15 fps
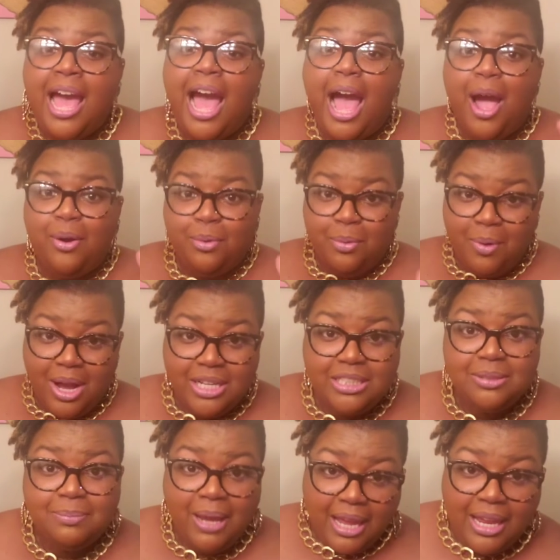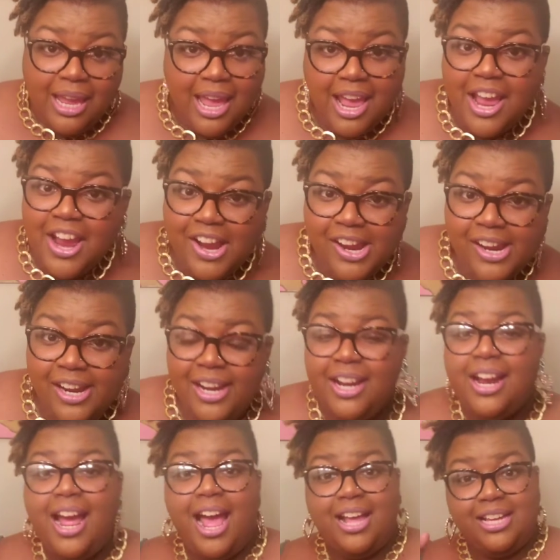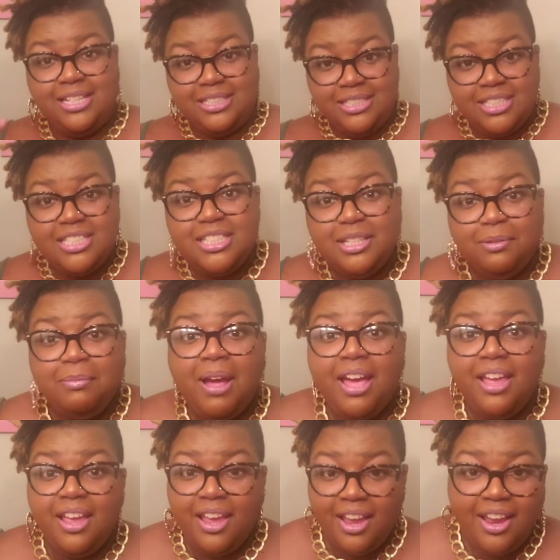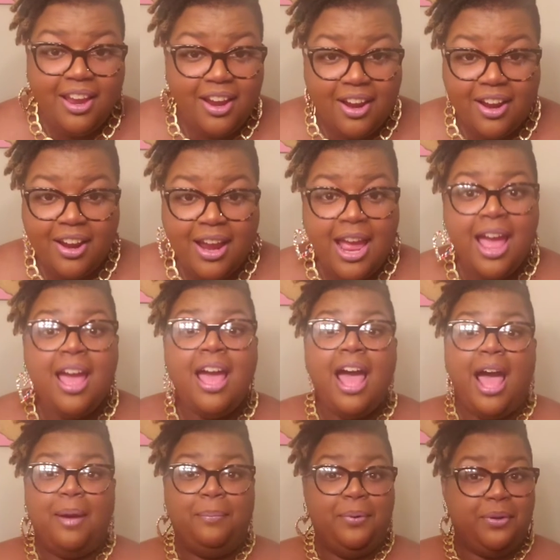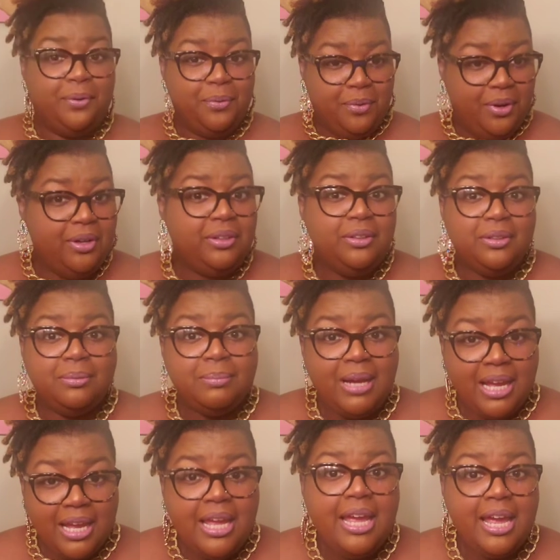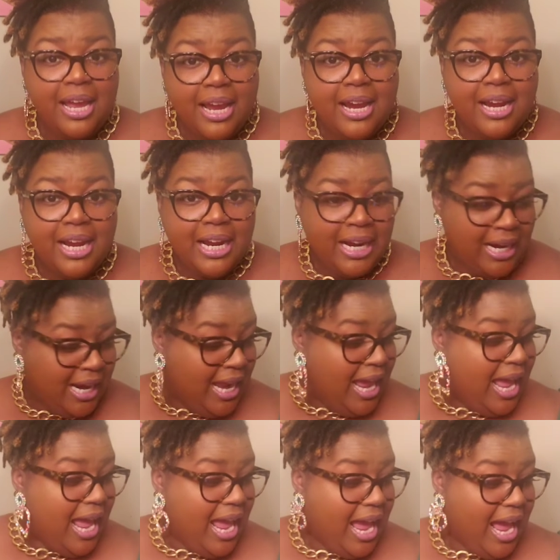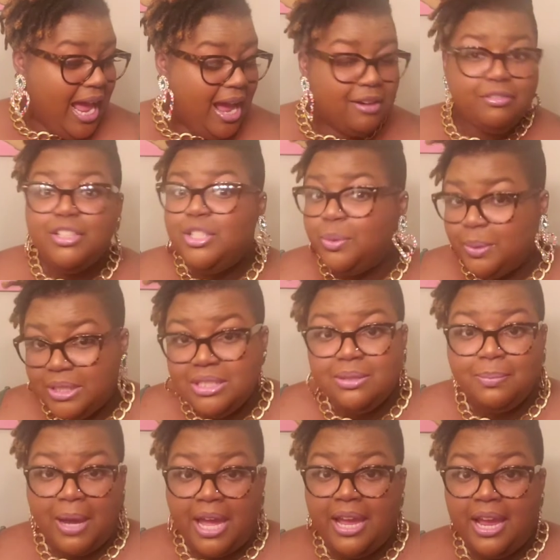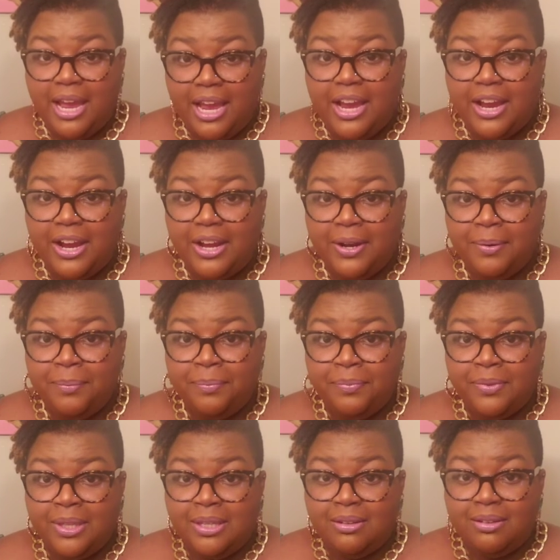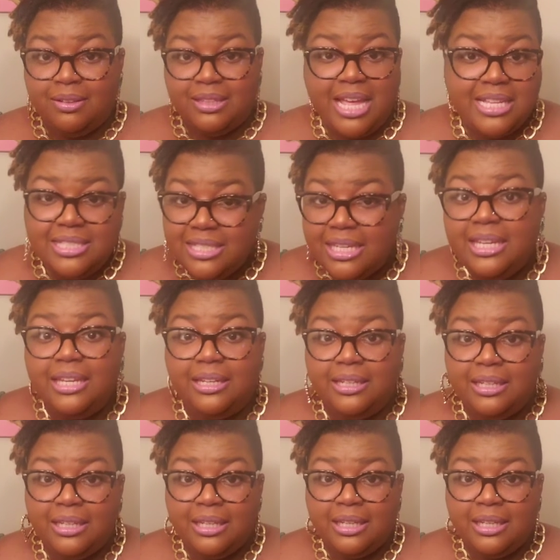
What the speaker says: I wash my hair, I condition my hair, I put oil on my hair, I retwist my hair. That's it.